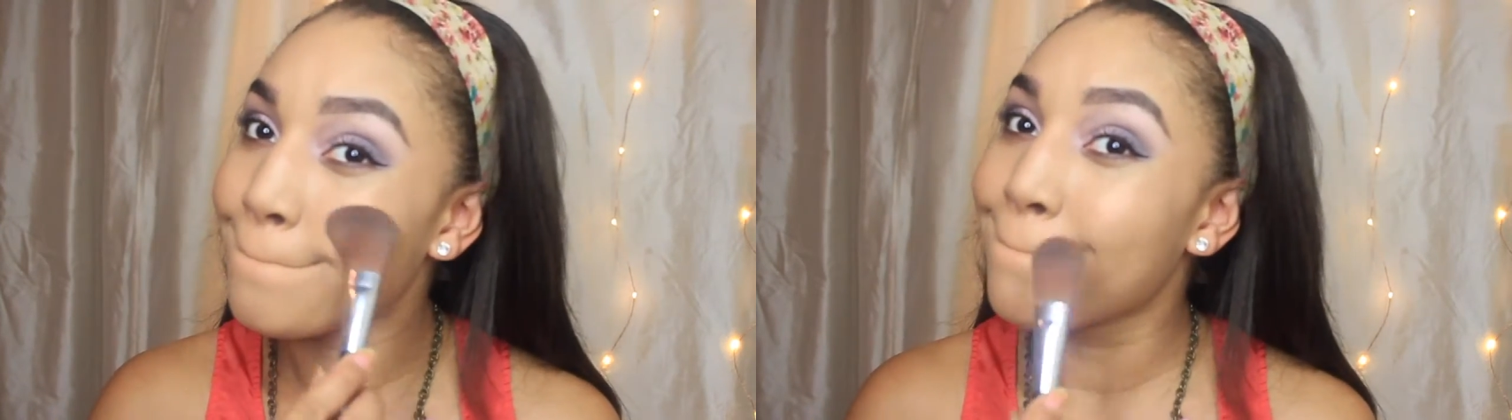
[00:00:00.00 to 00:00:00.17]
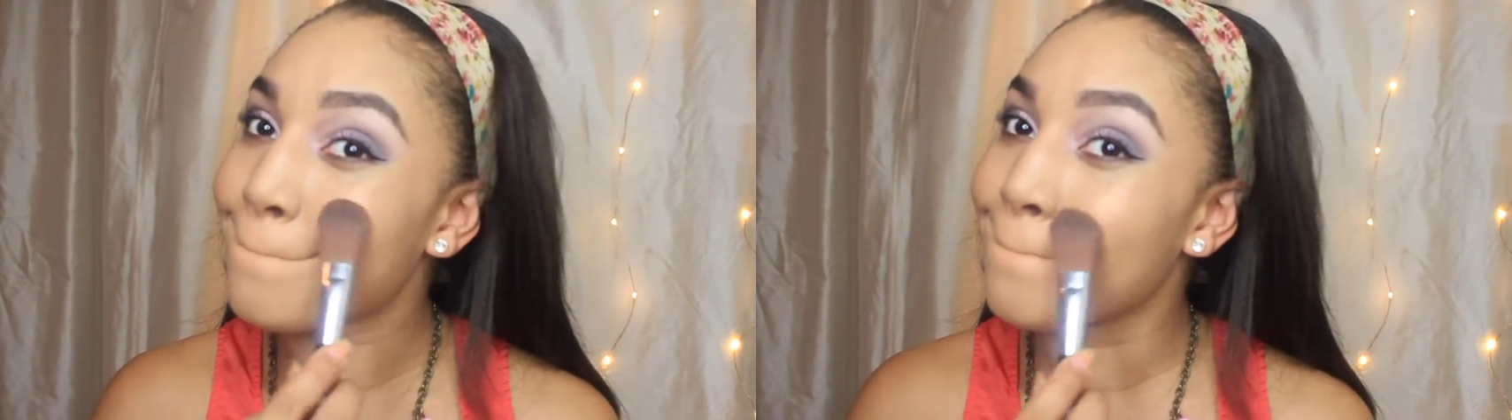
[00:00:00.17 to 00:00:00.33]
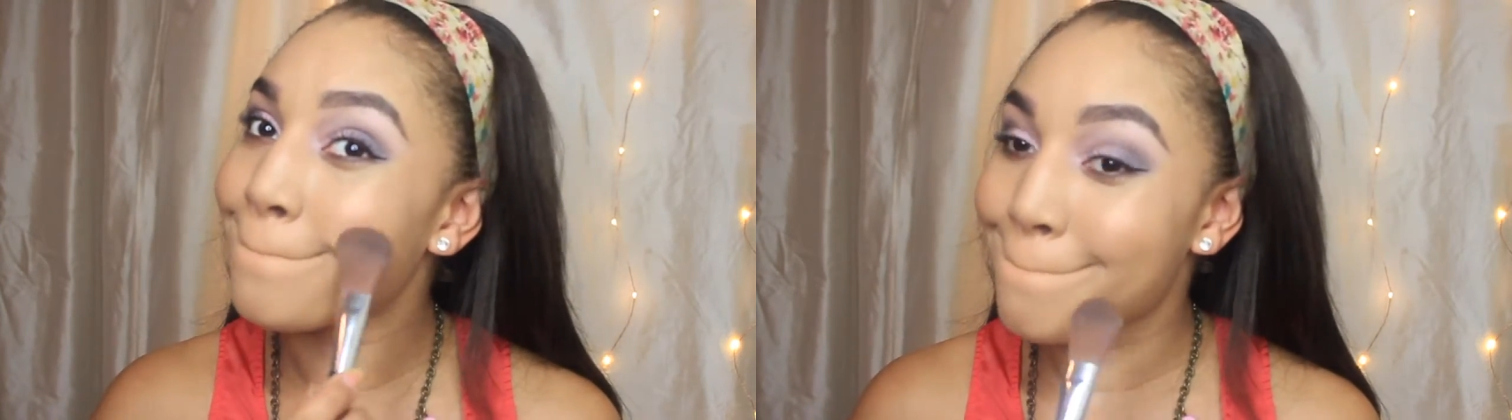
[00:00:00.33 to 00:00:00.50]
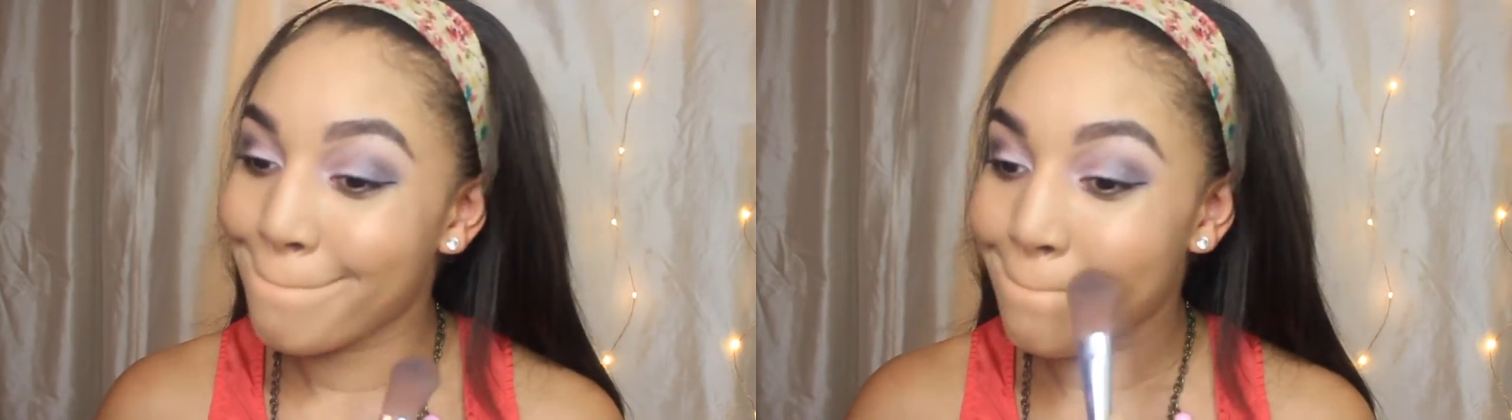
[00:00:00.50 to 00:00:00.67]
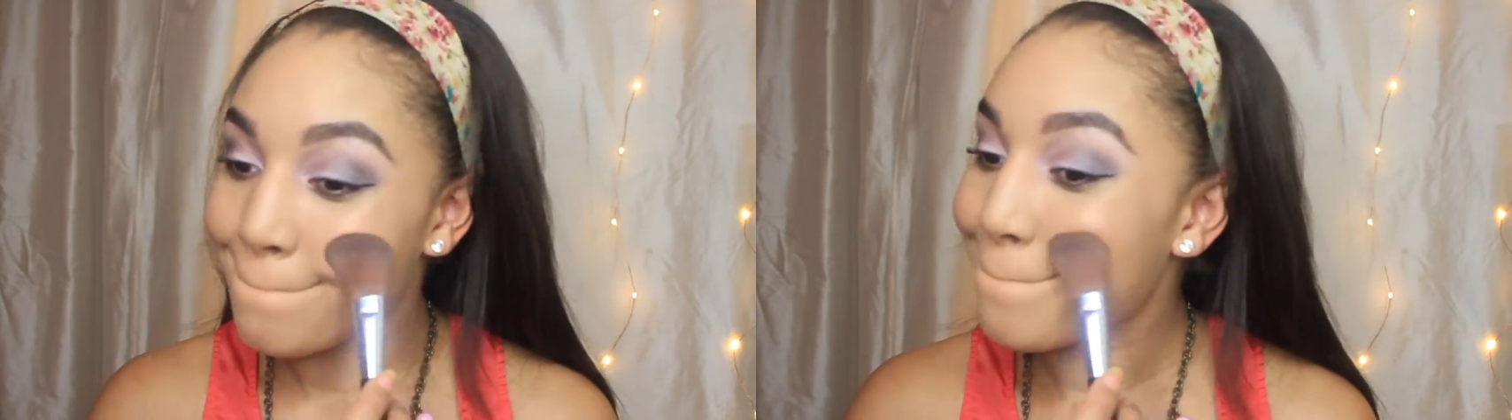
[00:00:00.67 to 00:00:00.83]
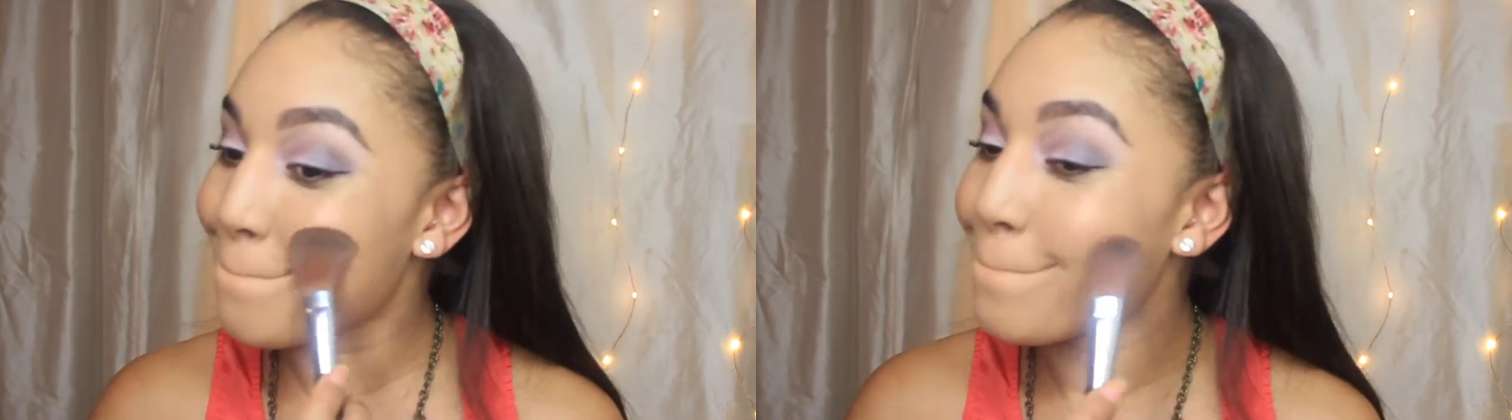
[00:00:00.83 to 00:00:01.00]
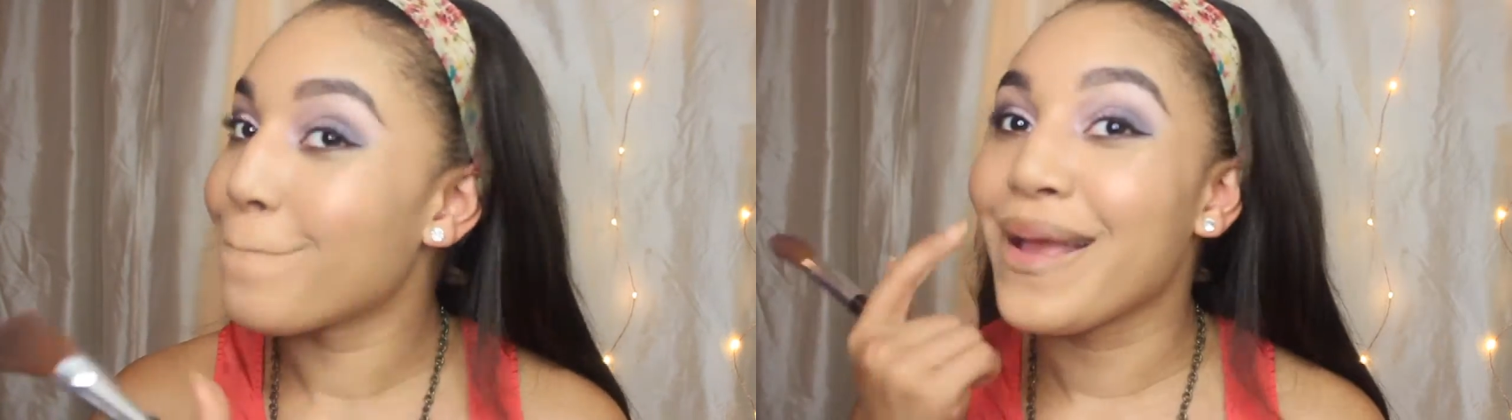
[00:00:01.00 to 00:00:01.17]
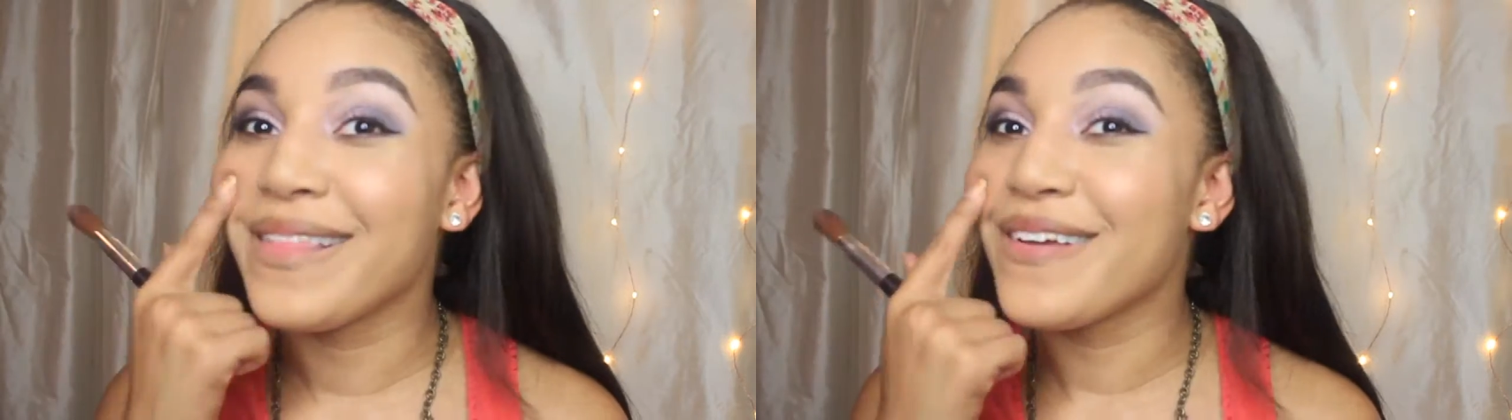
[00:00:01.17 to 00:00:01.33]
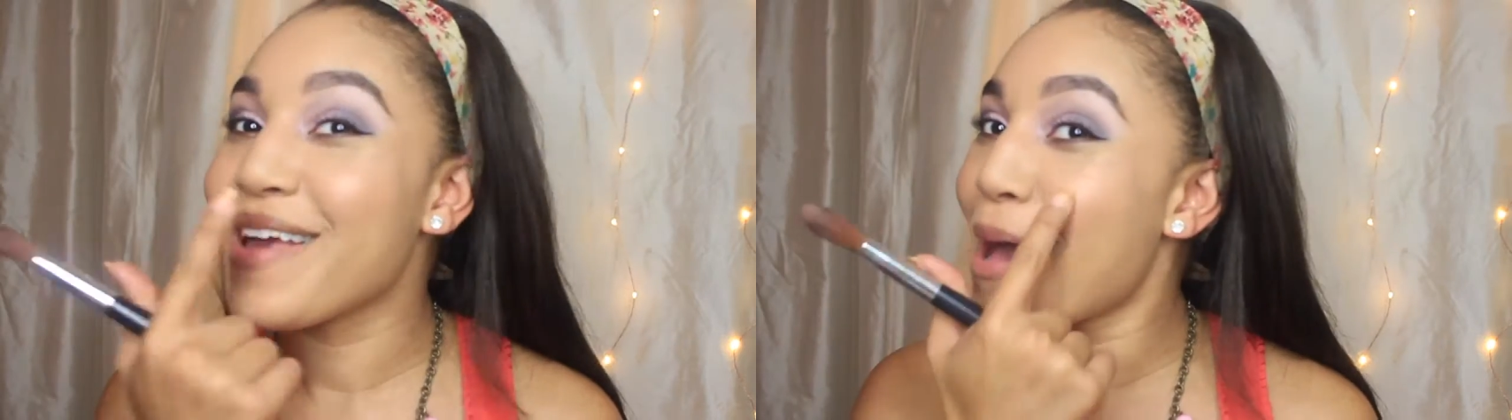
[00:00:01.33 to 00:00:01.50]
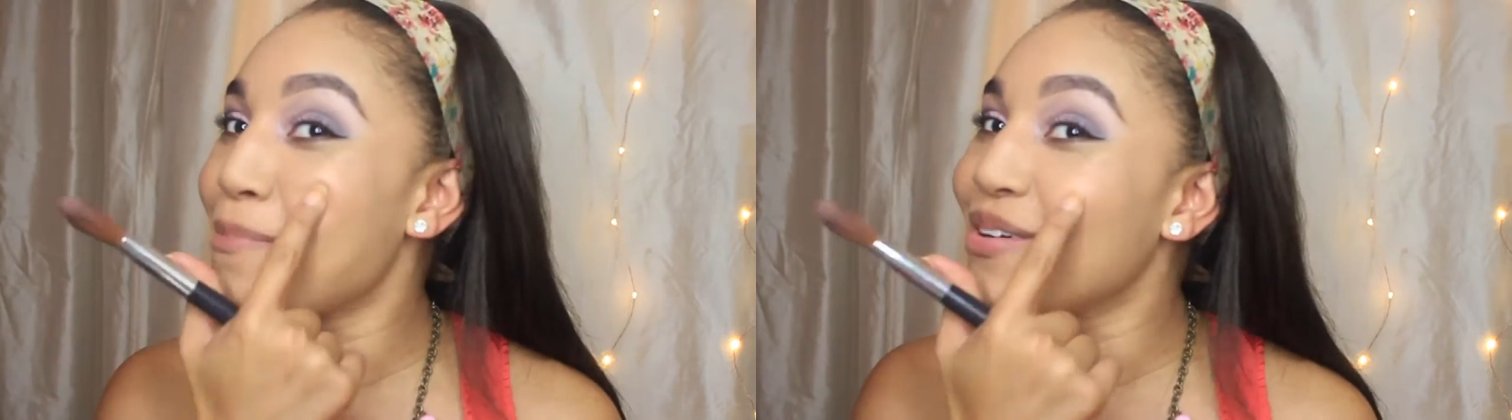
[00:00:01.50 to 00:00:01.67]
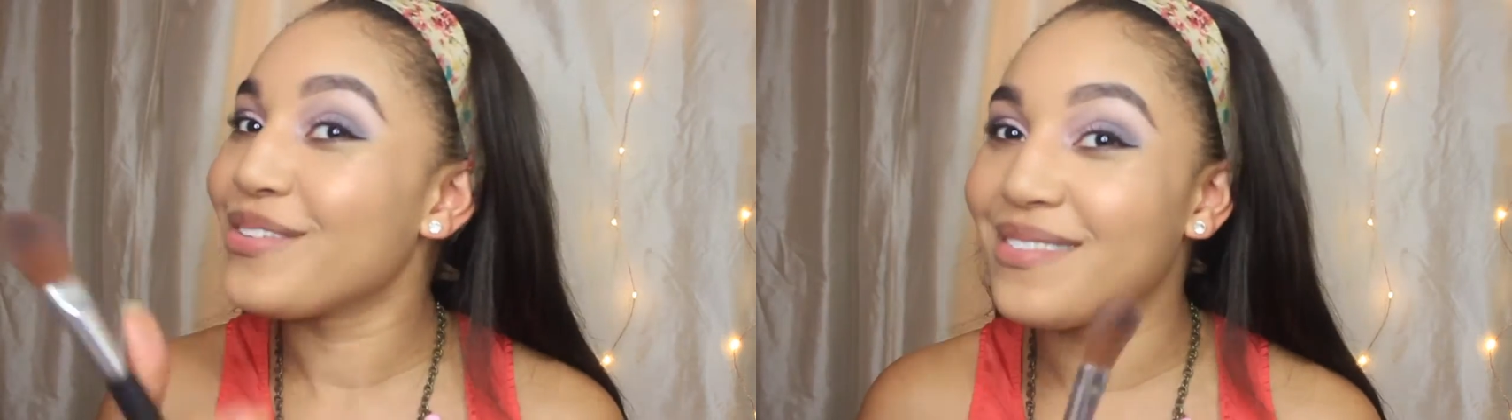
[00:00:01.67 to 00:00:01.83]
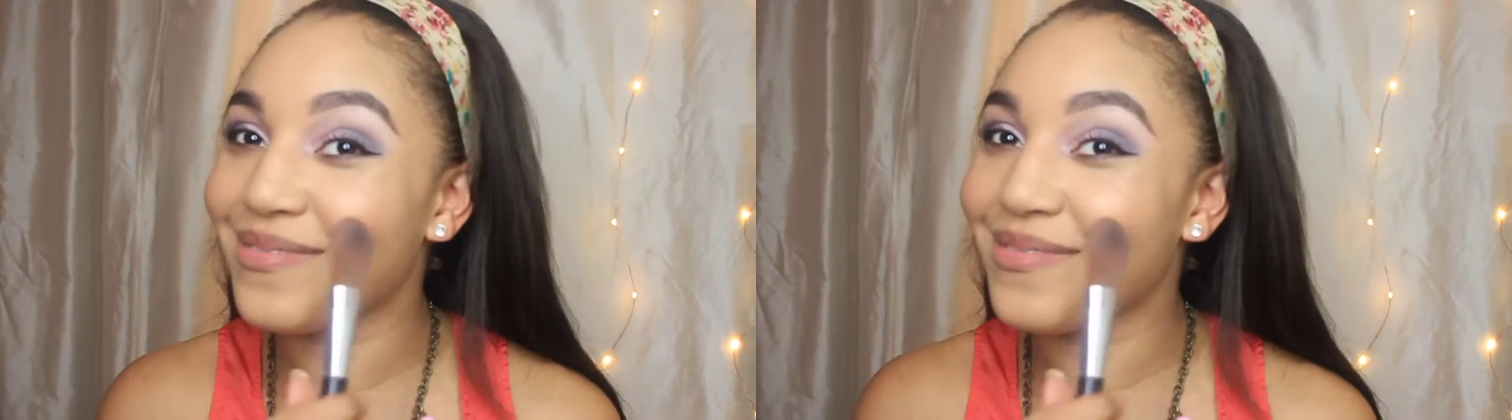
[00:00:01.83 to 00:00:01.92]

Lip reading: This one is called,